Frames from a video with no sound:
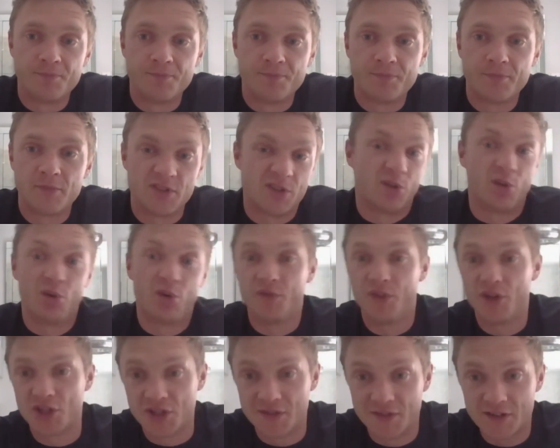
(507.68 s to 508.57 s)
It's a long
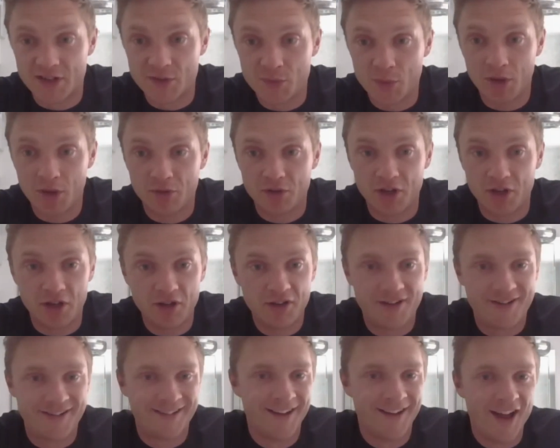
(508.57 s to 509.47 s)
version of it as well,
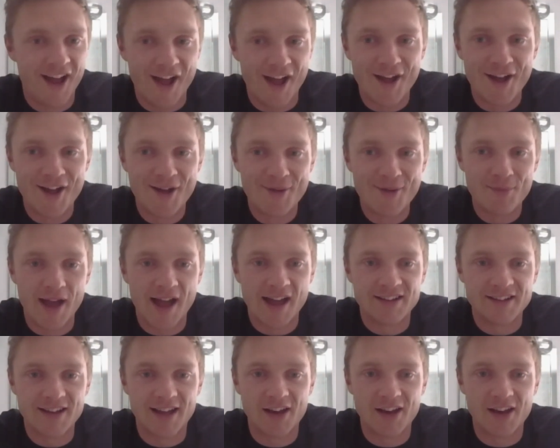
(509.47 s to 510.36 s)
And
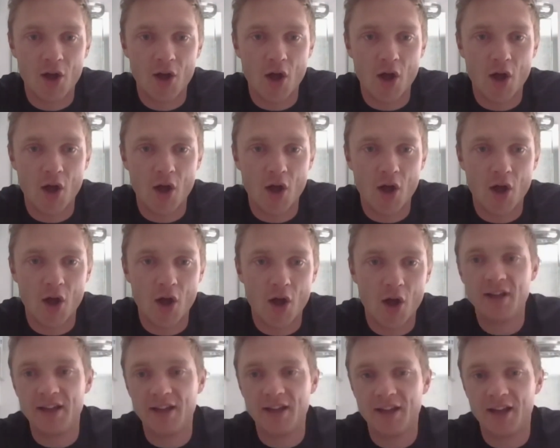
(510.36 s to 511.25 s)
I
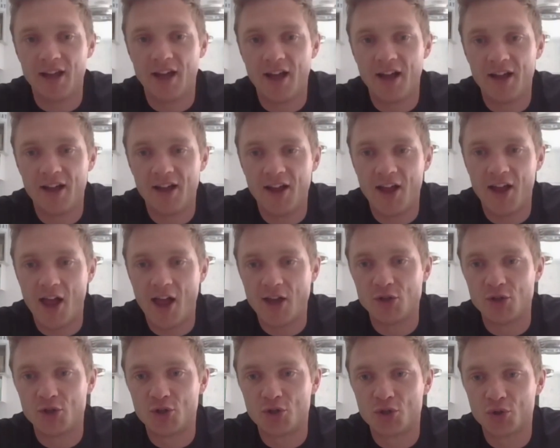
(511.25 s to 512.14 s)
genuinely
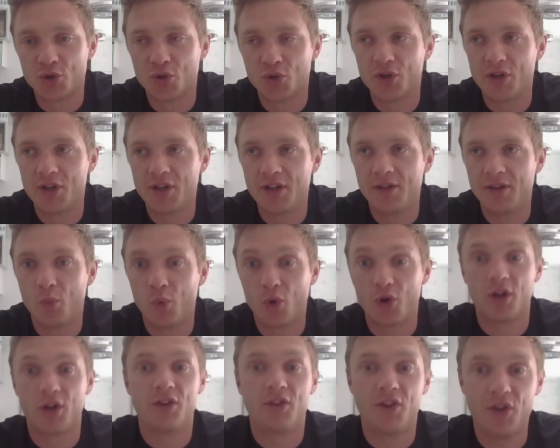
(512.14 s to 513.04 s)
enjoy what
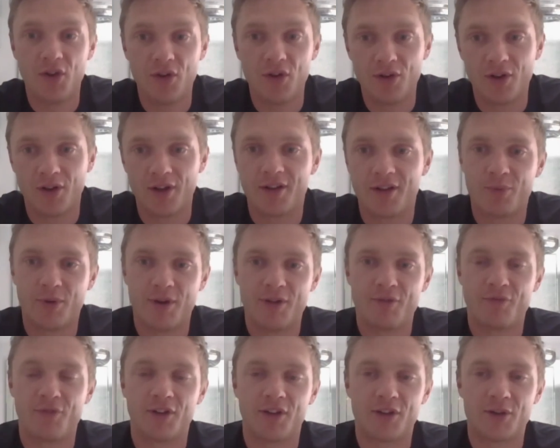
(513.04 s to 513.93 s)
I do. Like
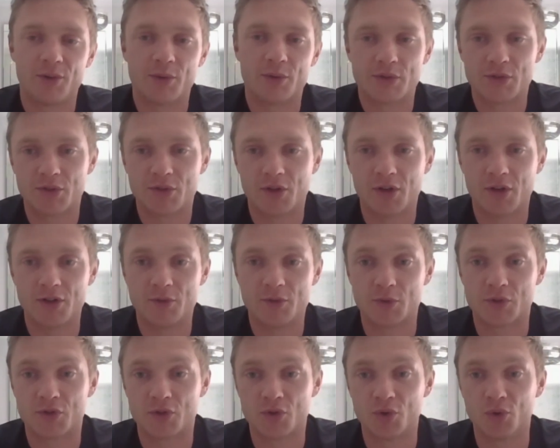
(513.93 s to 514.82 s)
whenever I go to a
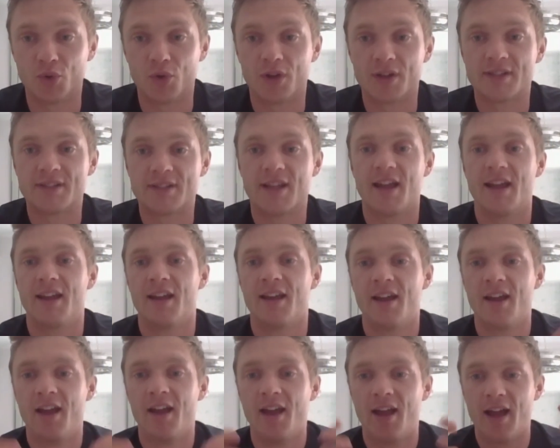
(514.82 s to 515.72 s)
school, I say,
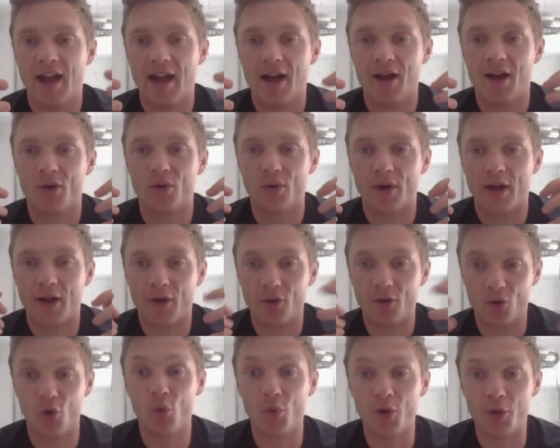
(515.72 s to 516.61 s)
how
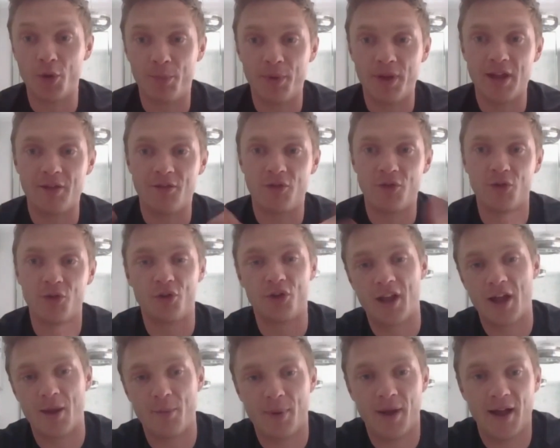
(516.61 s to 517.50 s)
cool would it be if you could
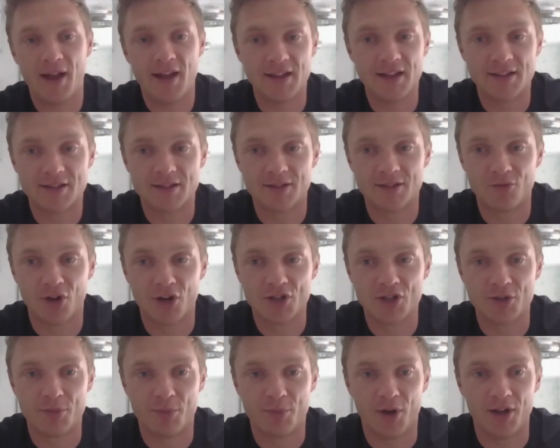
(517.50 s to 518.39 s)
get paid to ride
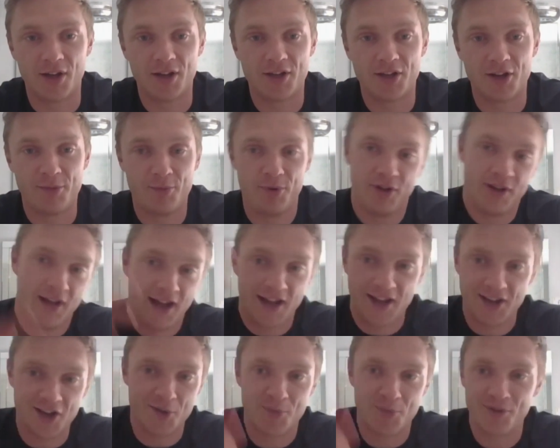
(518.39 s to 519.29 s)
your bike? Put your
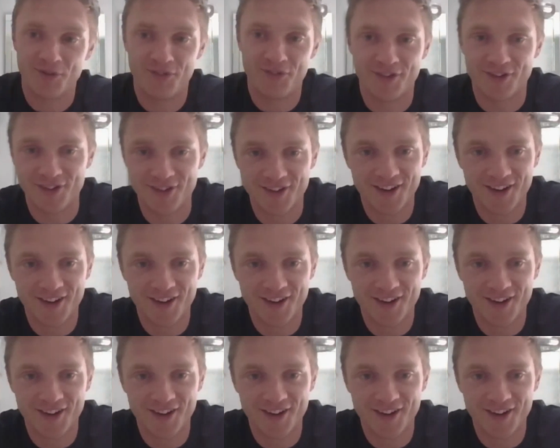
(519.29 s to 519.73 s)
hand up if you'd